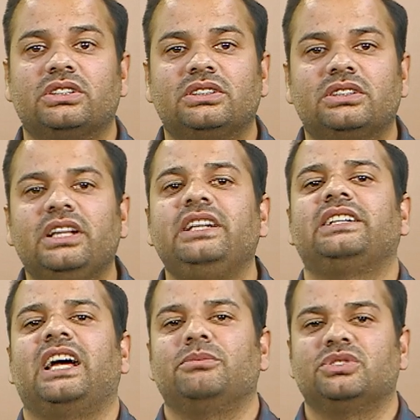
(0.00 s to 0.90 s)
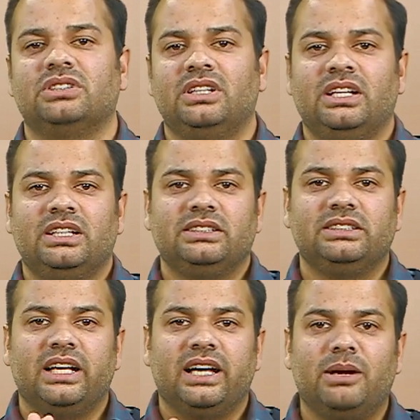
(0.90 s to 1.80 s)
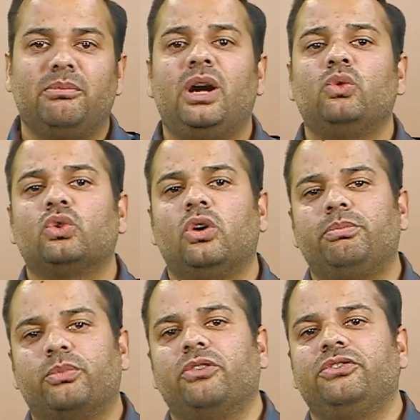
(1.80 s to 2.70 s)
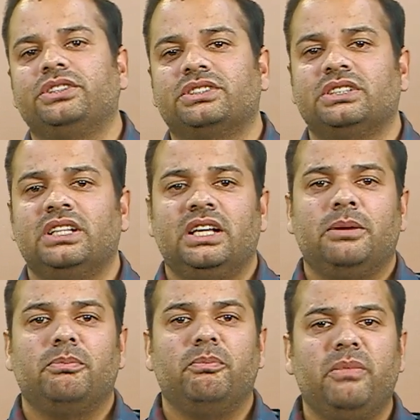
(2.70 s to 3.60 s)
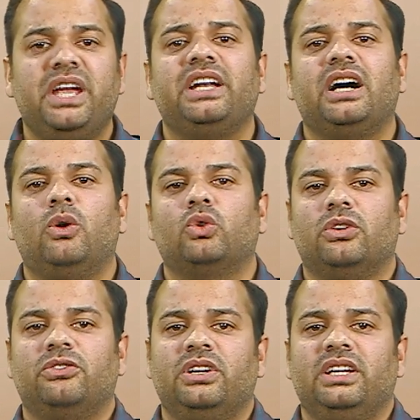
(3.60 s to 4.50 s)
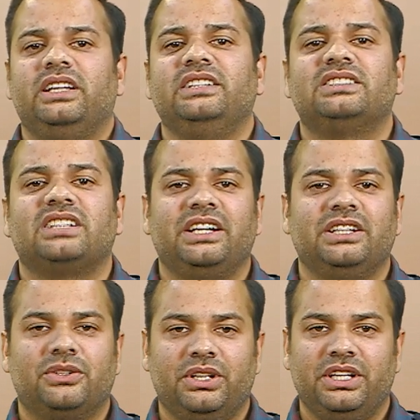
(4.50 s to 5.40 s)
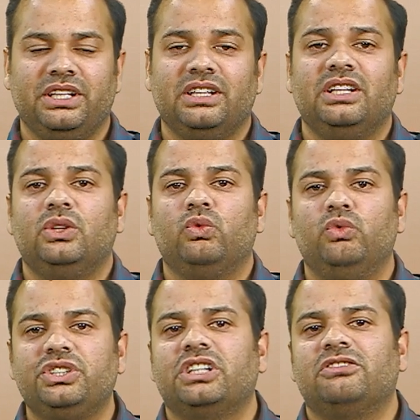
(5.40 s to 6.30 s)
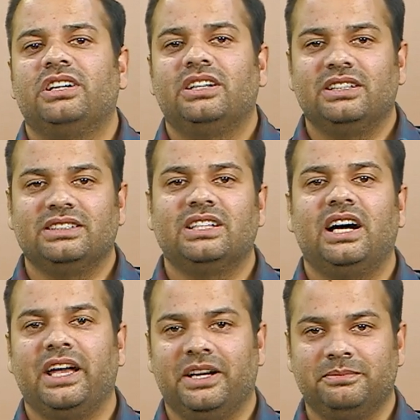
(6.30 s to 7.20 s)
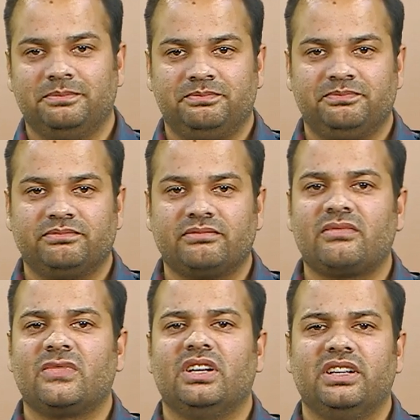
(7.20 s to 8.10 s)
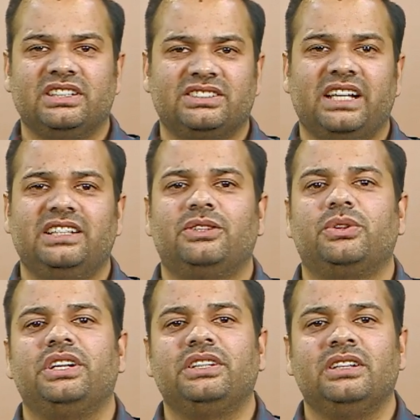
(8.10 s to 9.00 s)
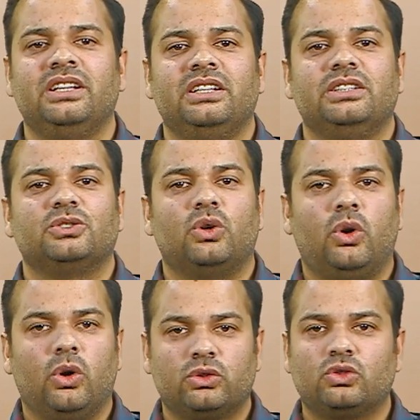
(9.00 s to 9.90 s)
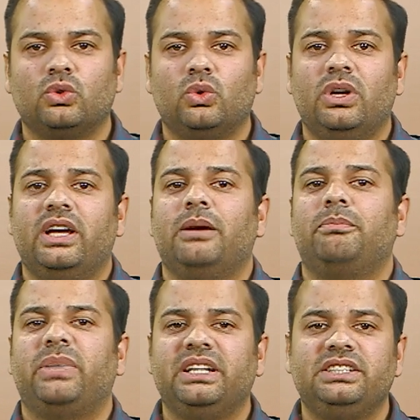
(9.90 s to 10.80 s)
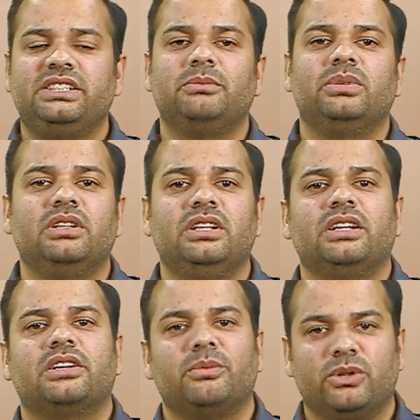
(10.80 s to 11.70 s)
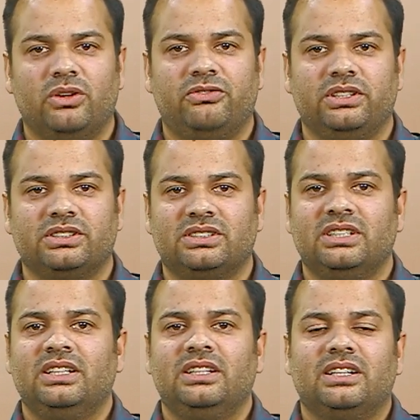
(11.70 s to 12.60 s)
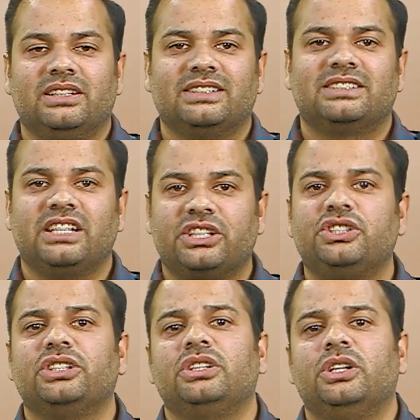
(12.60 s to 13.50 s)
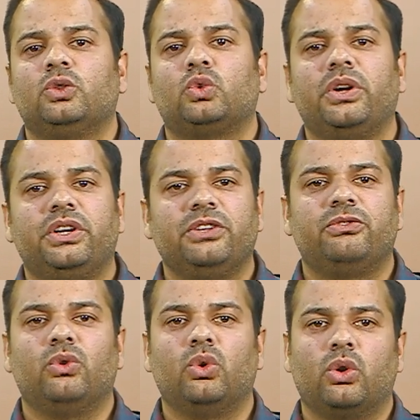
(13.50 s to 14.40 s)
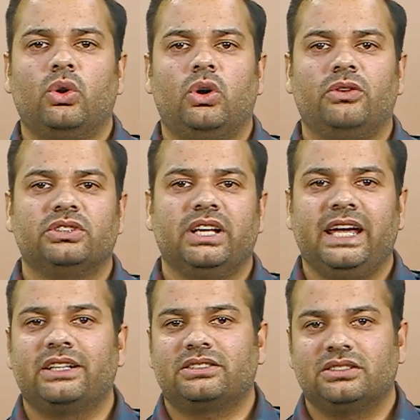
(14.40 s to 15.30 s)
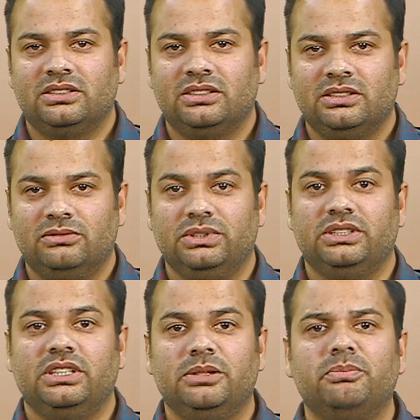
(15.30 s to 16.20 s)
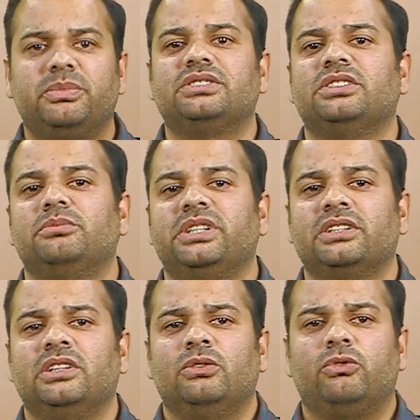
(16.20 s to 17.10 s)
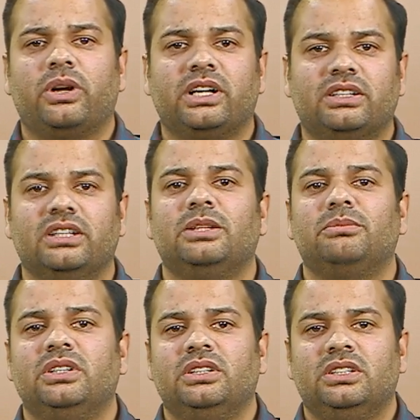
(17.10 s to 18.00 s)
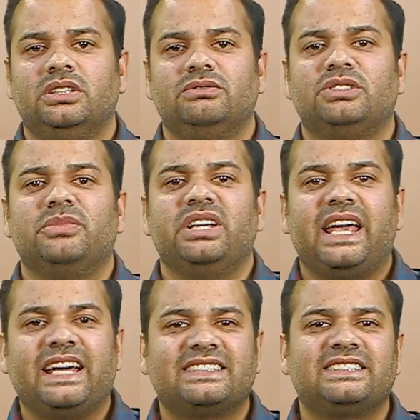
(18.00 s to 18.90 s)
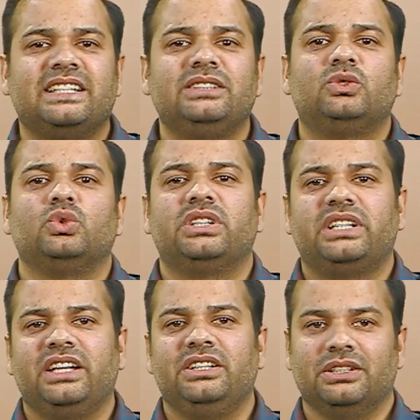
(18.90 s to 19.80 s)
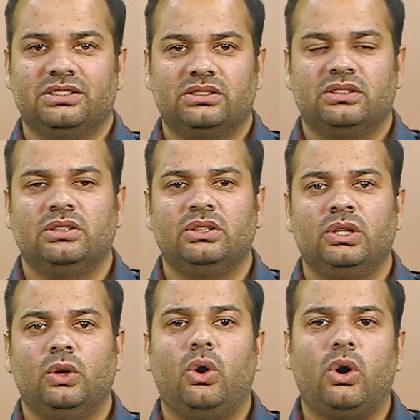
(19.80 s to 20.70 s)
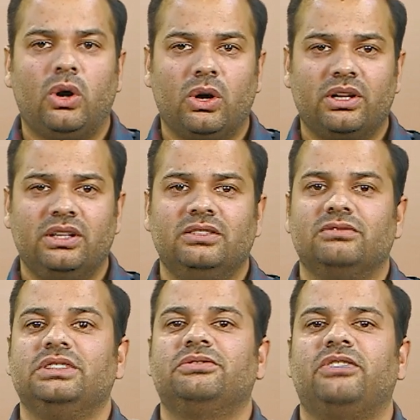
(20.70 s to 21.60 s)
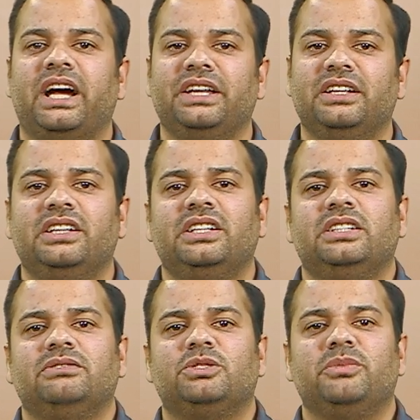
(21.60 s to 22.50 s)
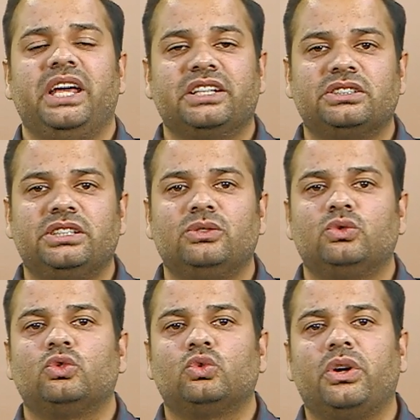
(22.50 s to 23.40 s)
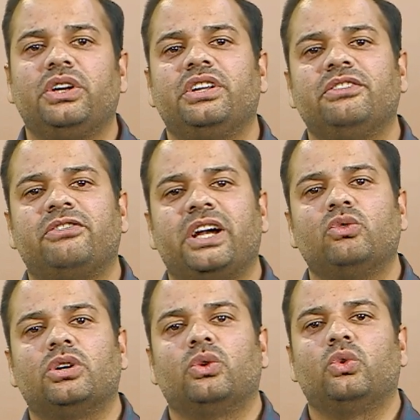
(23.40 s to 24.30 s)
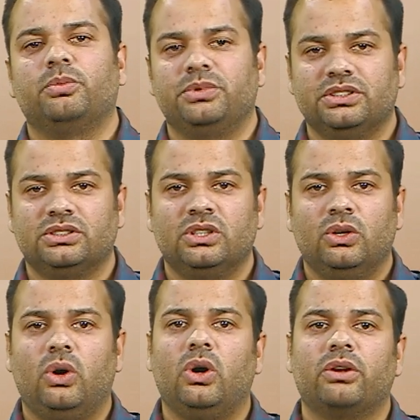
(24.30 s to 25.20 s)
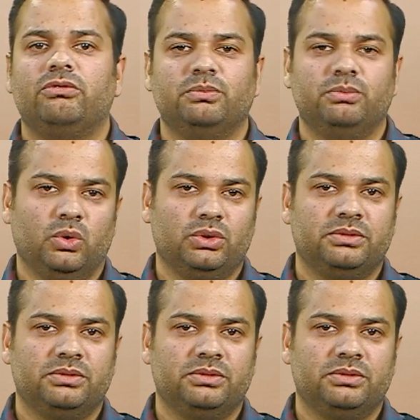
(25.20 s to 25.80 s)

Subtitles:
3 times the amount of profits made out of insider trading, whichever is higher. Insider trading is also a punishable criminal offence under Section 24 of the Act with imprisonment for a term which may extend to 10 years or with fine which may extend to 25 crore rupees or with both.